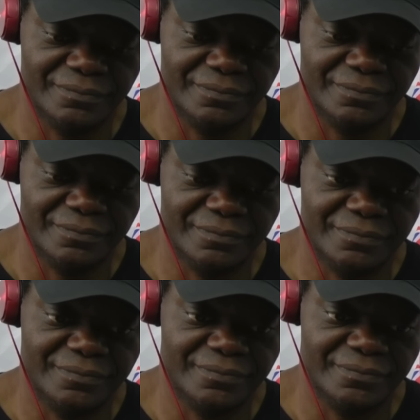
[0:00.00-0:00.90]

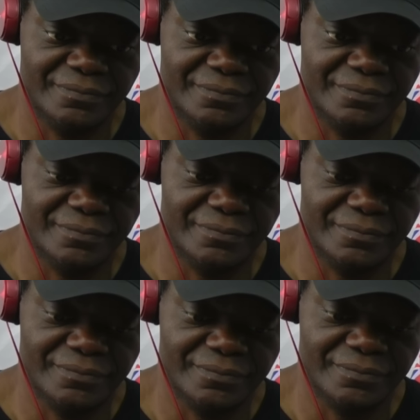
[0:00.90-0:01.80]

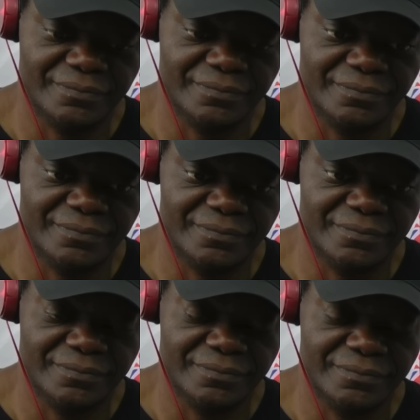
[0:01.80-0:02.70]

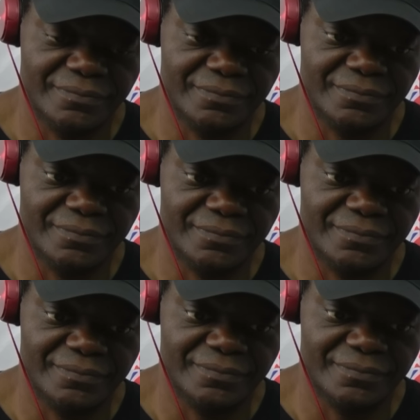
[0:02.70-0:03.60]

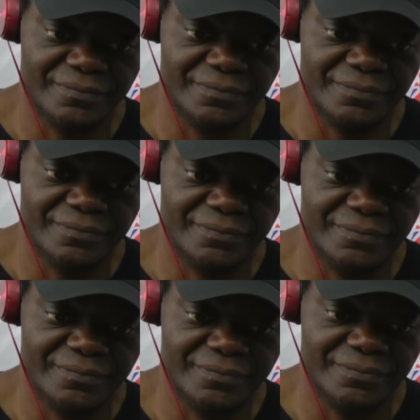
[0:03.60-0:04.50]

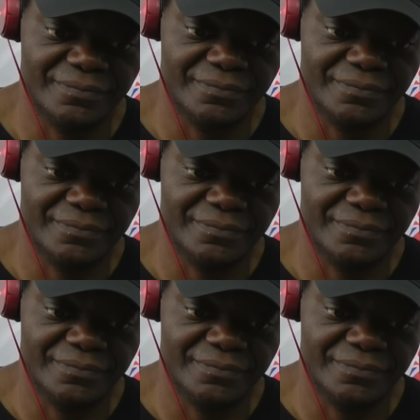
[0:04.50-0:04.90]
(not speaking)